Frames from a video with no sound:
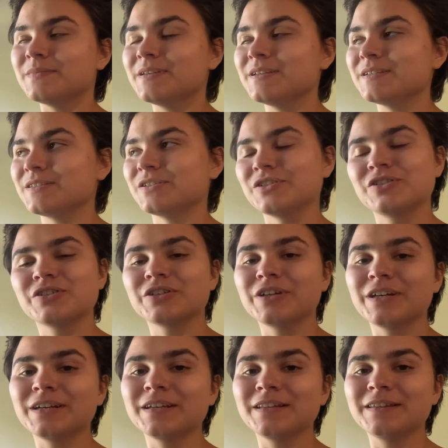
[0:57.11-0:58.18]
is
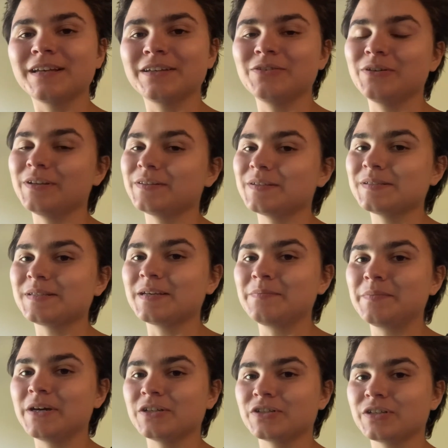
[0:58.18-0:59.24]
assuring that you get the same
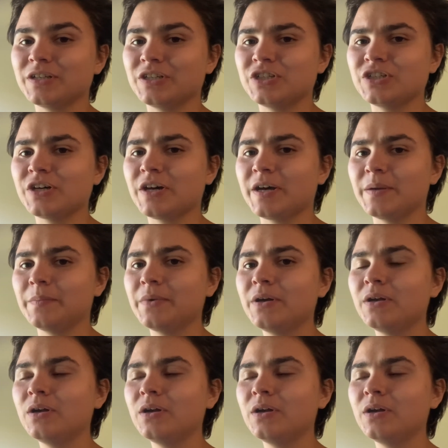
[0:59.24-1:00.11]
measure each time,